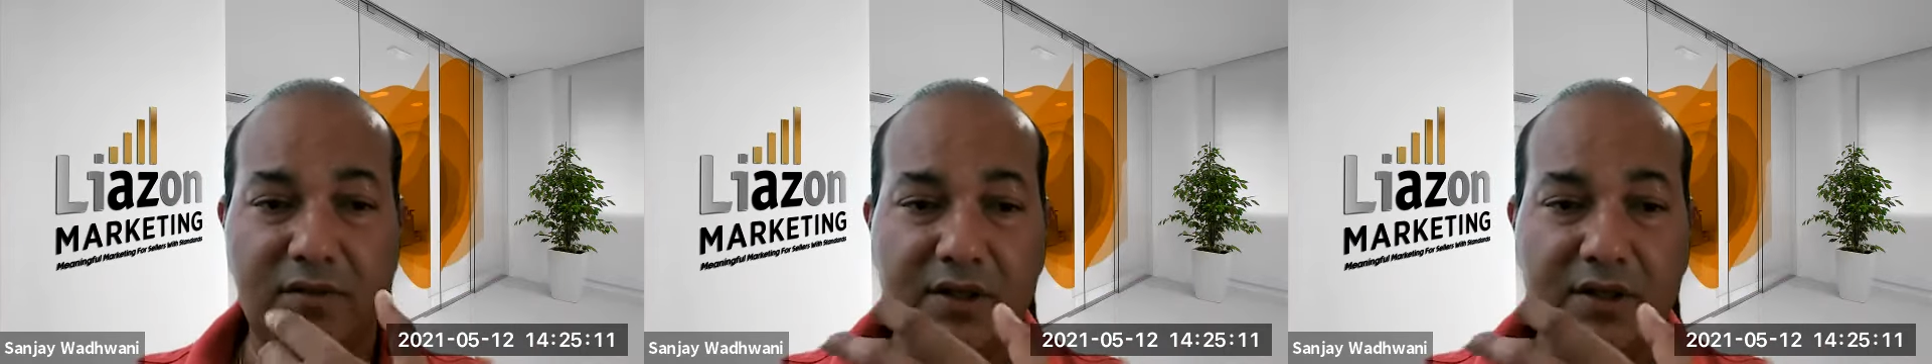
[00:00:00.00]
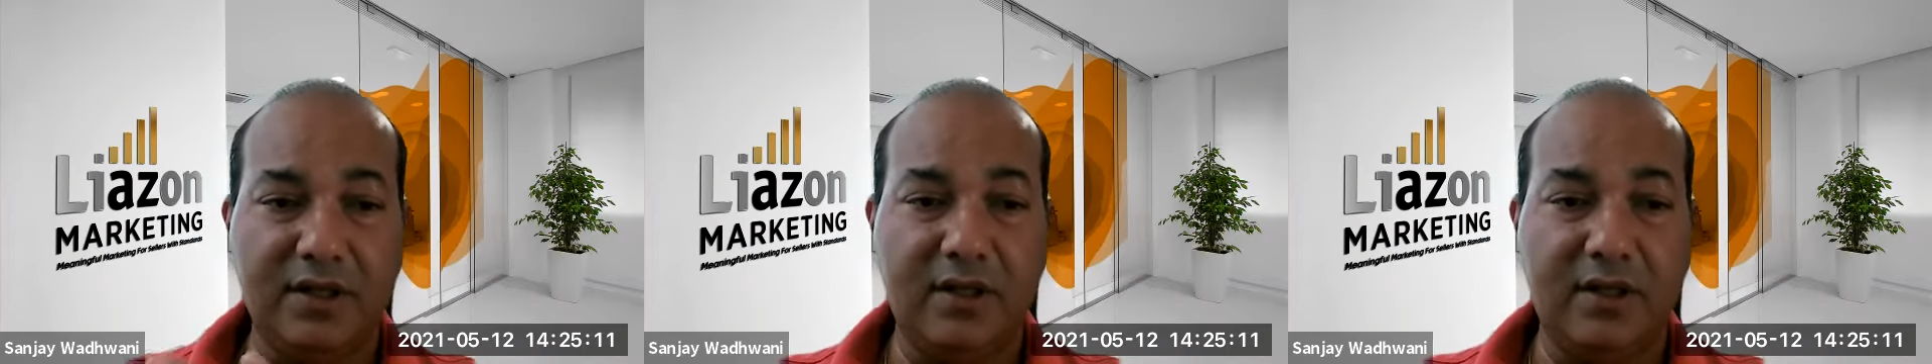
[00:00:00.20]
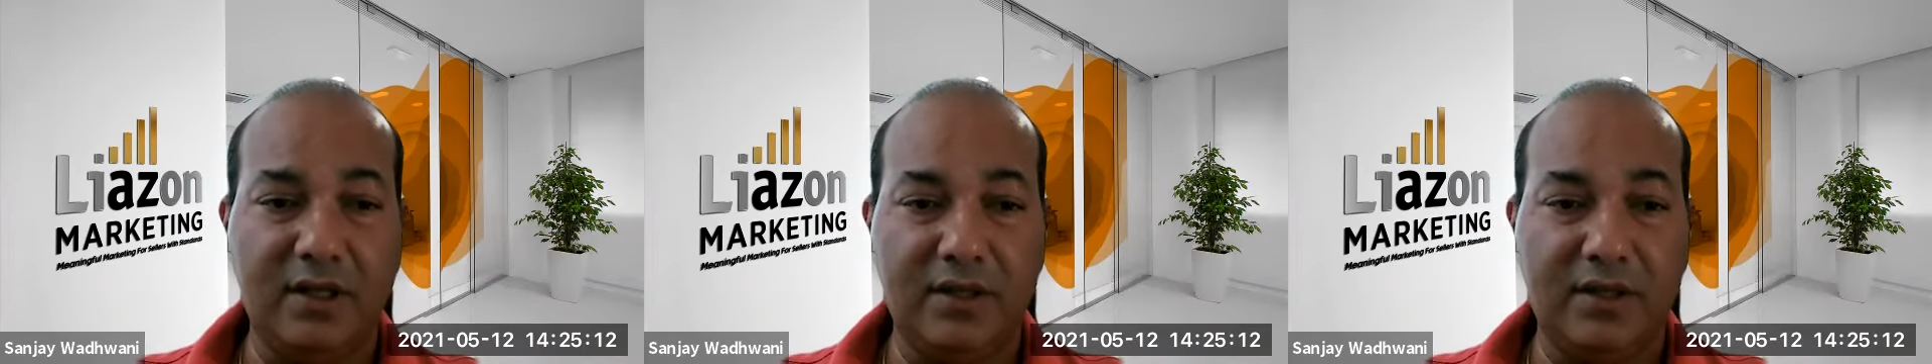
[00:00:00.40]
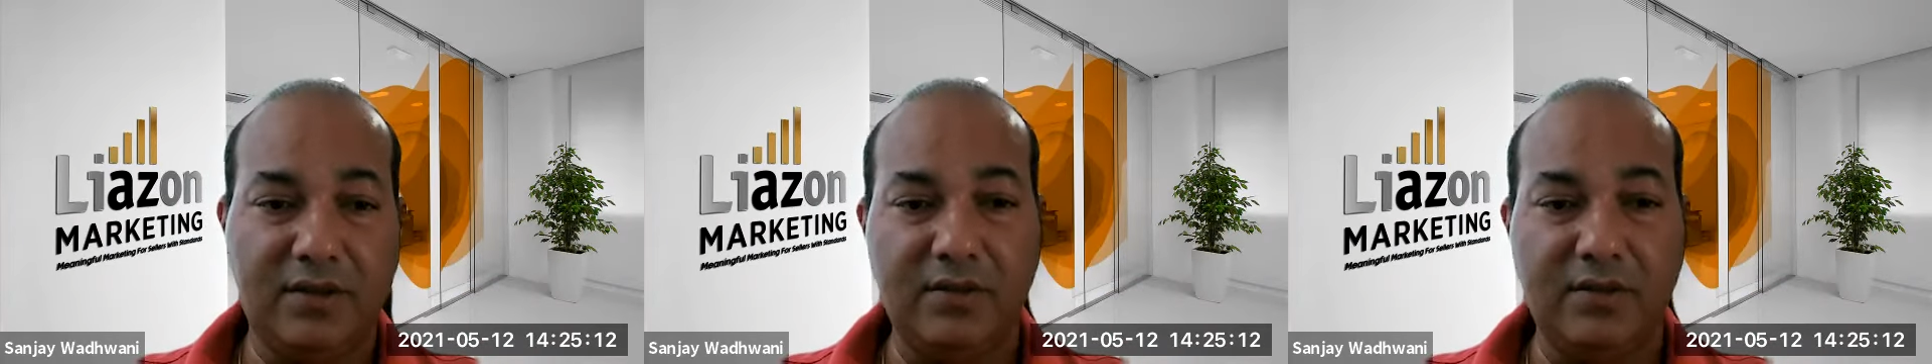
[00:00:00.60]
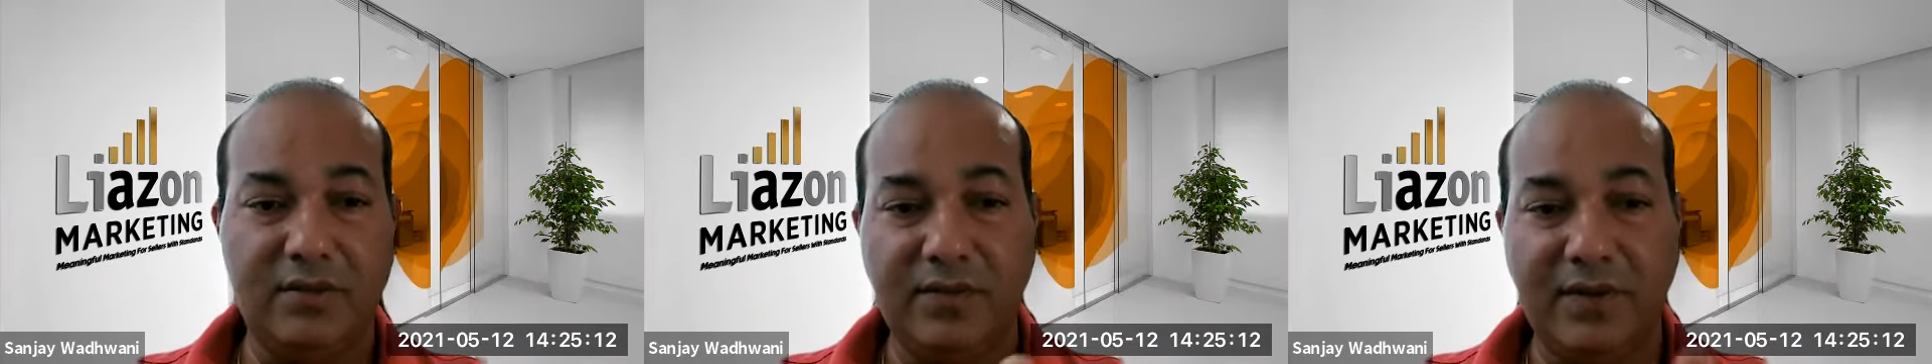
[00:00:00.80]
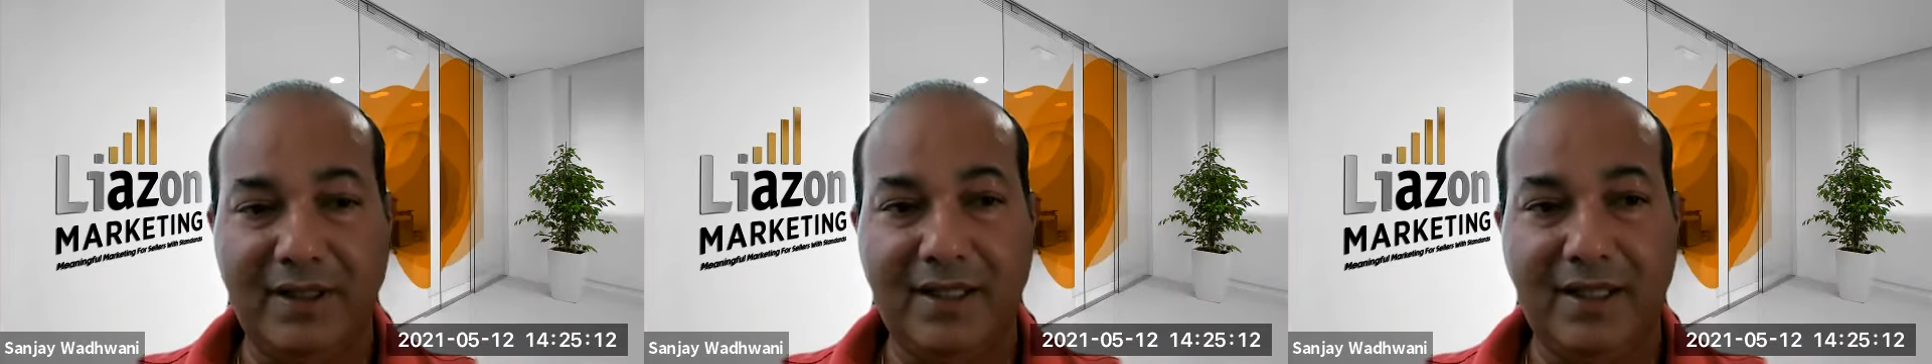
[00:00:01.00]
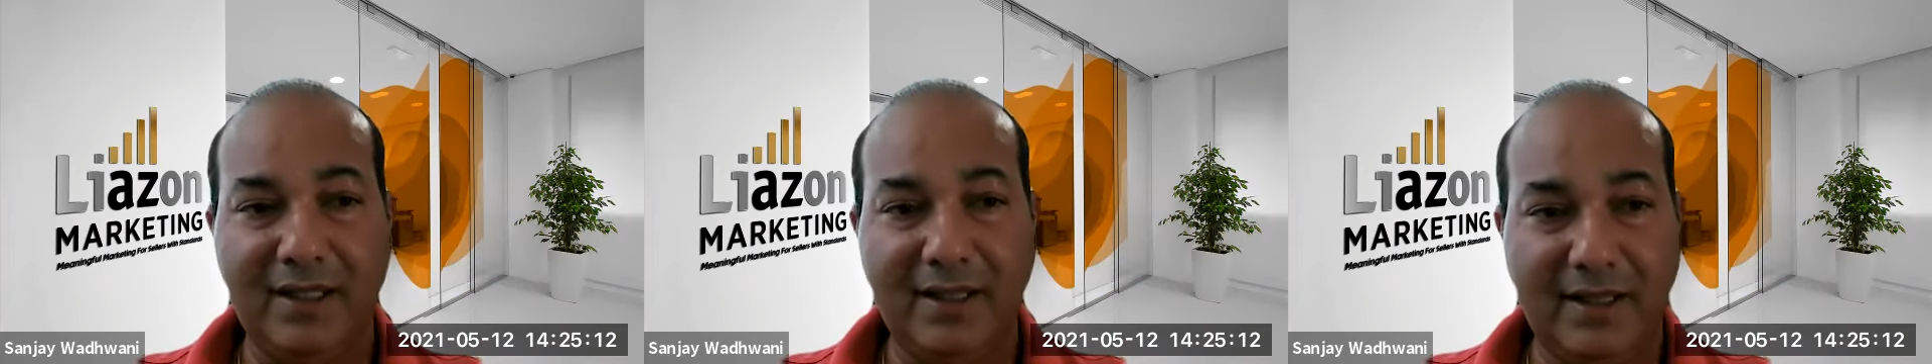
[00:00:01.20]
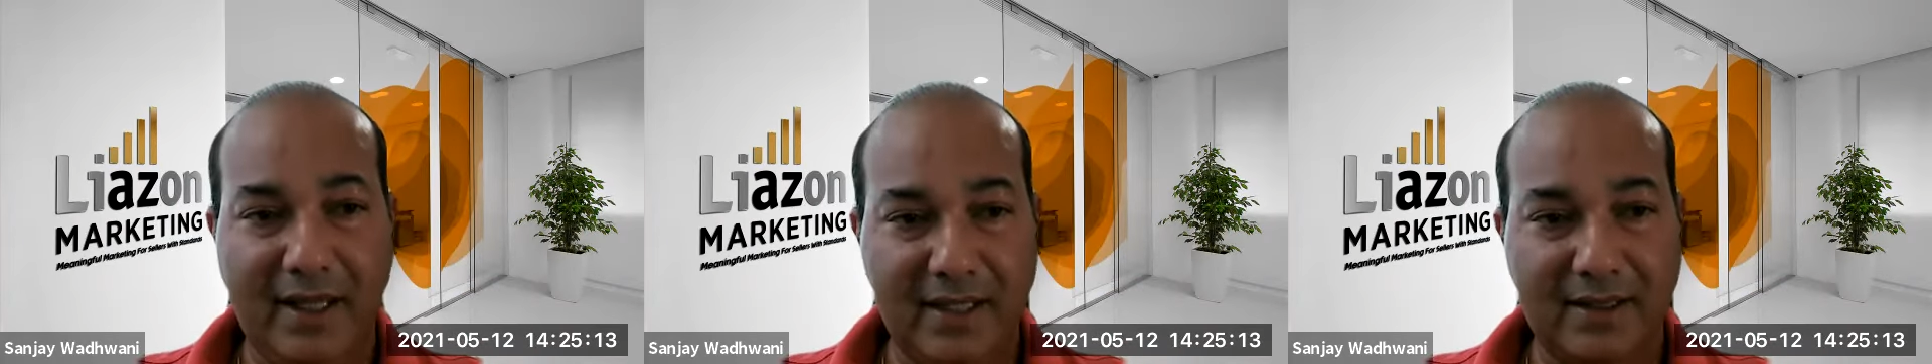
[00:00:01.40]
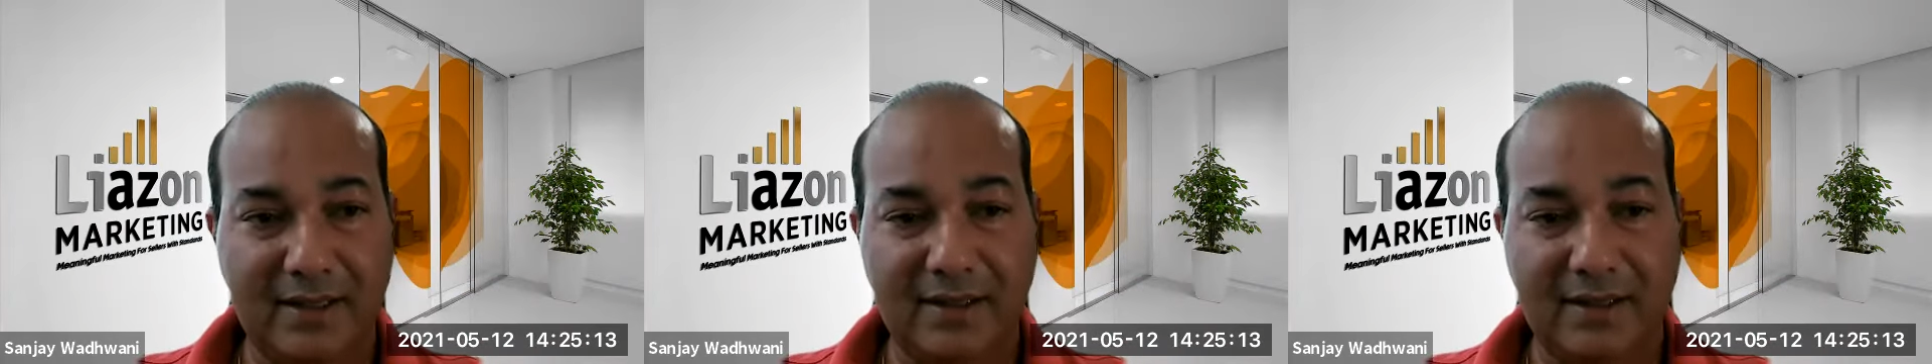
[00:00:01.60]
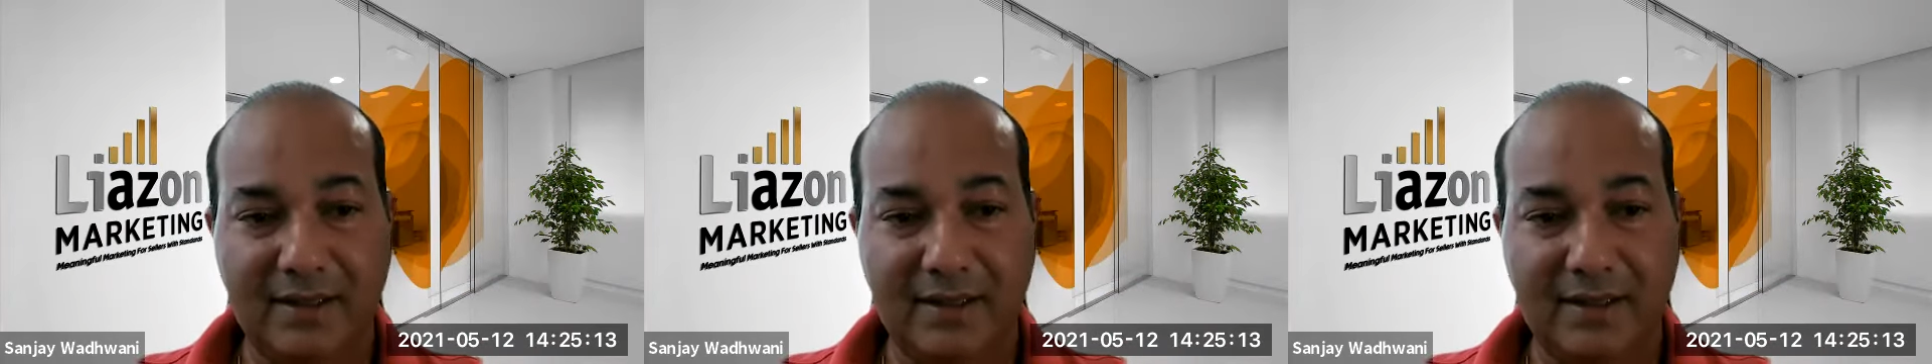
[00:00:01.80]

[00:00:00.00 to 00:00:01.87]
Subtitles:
what you're gonna do within that,